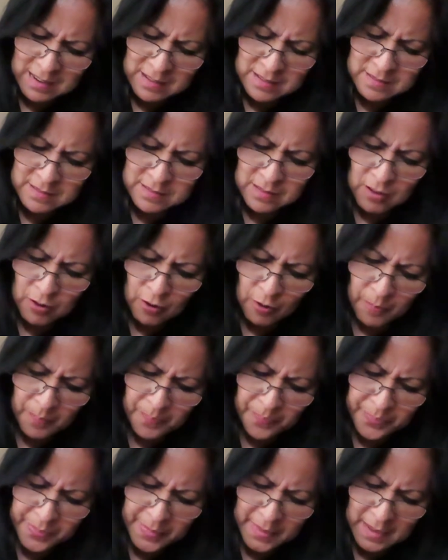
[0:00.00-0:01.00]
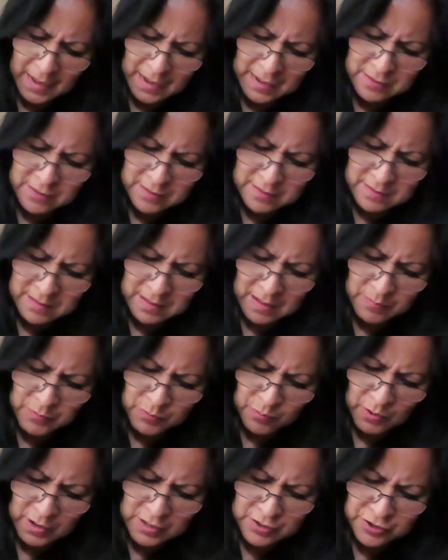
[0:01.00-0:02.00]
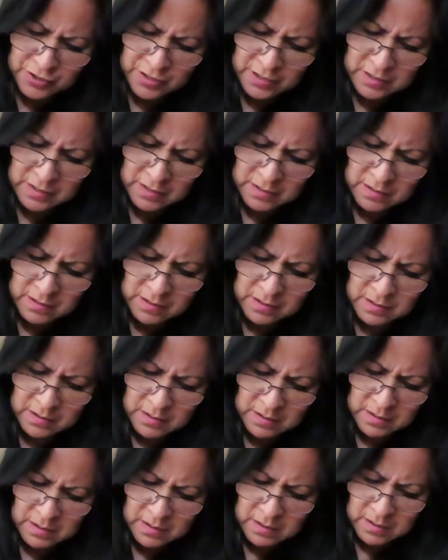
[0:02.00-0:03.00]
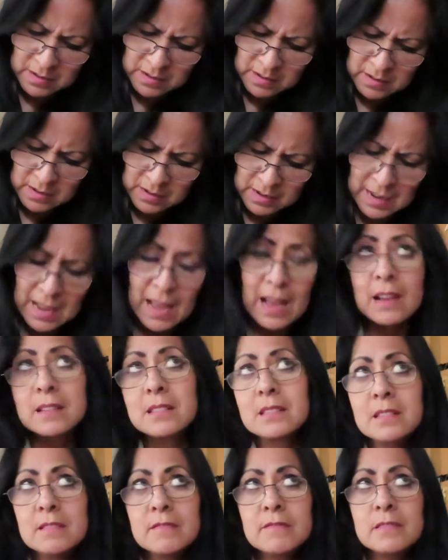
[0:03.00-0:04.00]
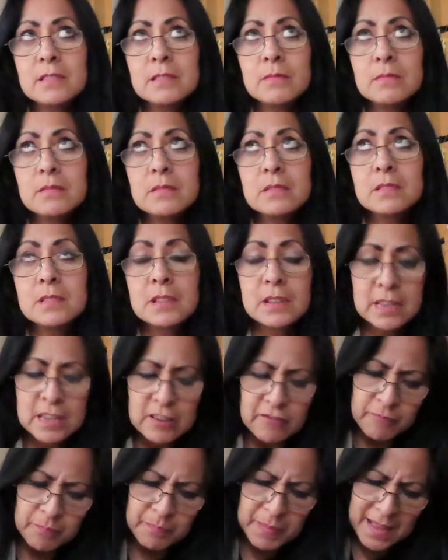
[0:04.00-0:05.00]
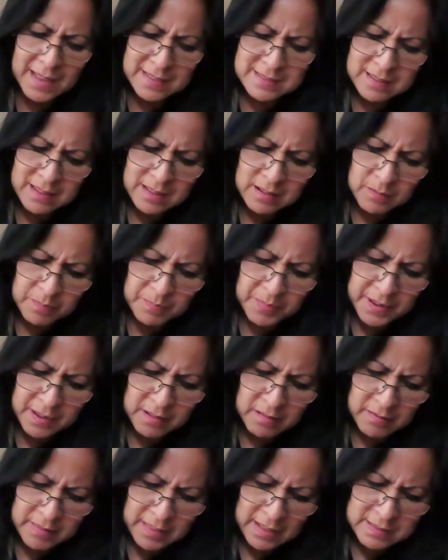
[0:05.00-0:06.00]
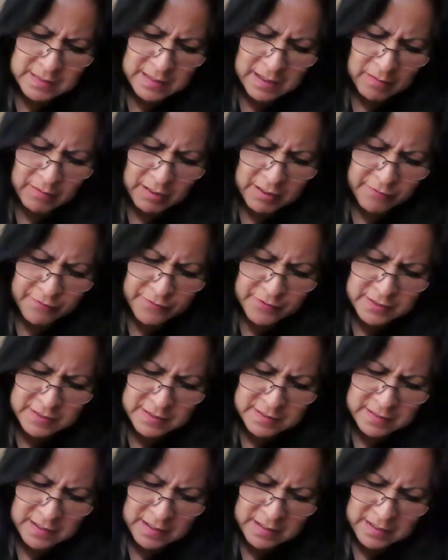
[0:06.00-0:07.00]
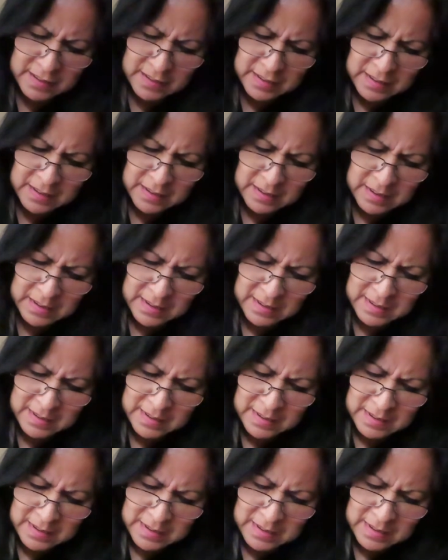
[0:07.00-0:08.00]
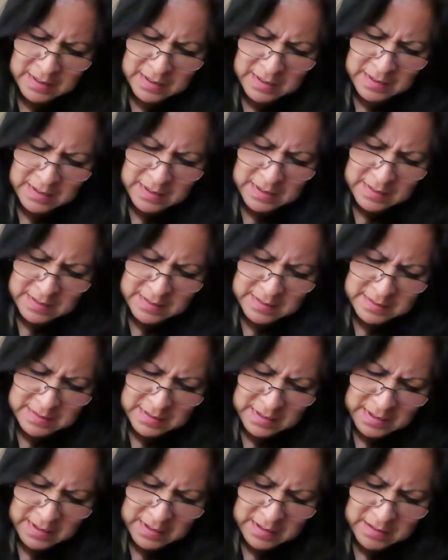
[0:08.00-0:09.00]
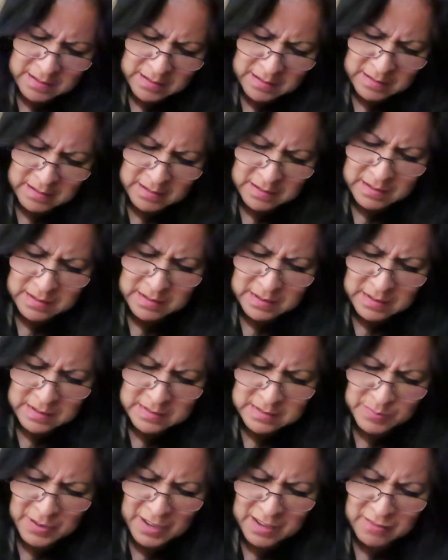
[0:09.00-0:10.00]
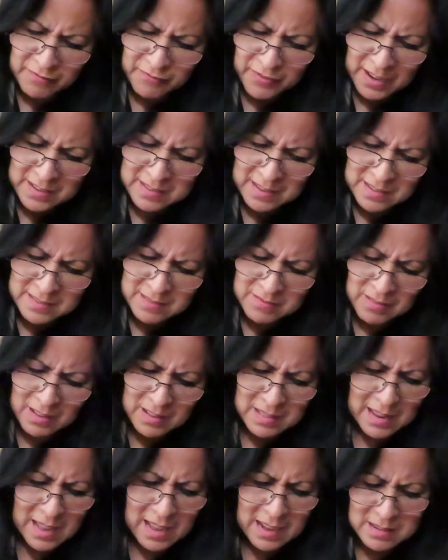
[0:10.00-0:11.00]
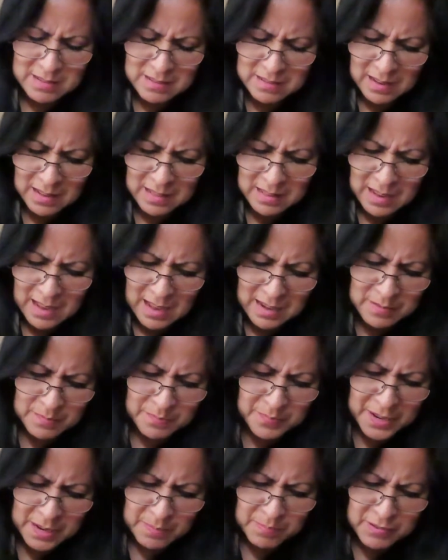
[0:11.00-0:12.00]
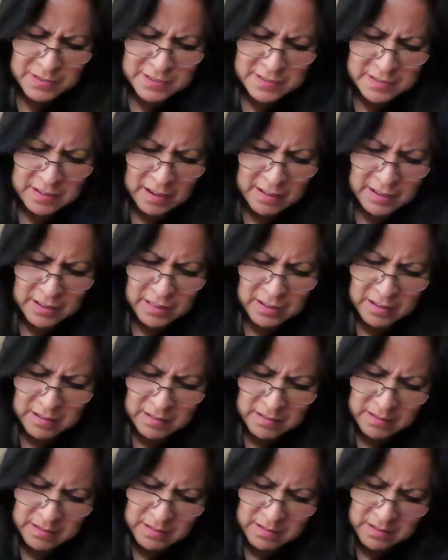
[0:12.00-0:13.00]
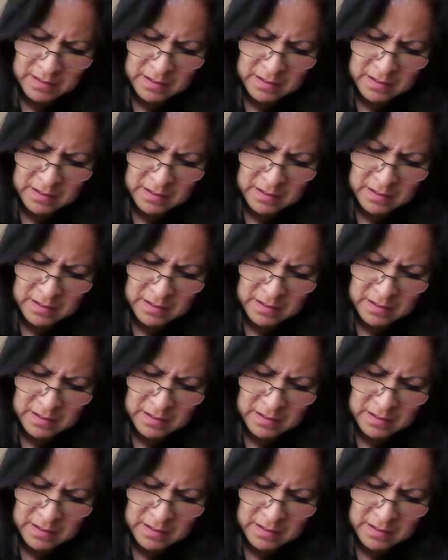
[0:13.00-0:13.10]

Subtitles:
So I just kept watching her. Yeah, the Gift Basket Appeal. That's how I first started seeing her. As a matter of fact, I saw a lot of people starting there.